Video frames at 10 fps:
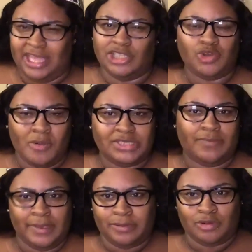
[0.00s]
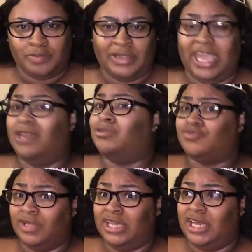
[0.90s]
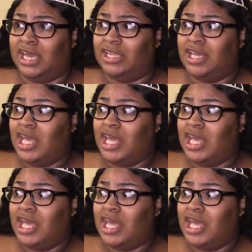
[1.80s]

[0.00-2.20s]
And it's always a biblical play, and it was really good.